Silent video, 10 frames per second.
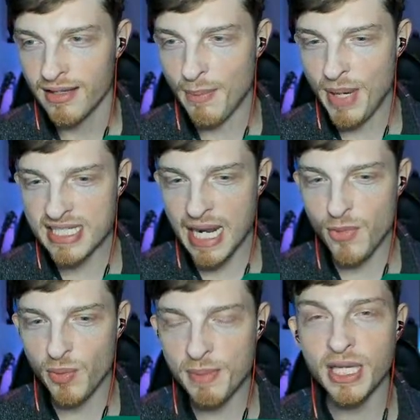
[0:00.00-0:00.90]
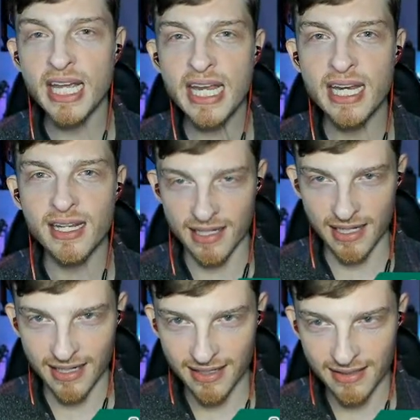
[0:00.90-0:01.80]
the best game nobody played?
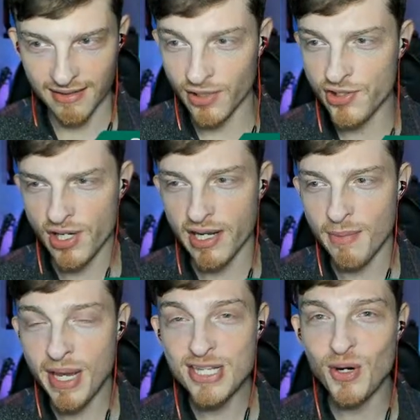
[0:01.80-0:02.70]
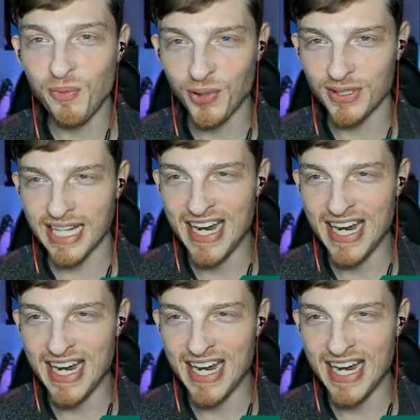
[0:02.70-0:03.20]
Or, sorry, the best open world game.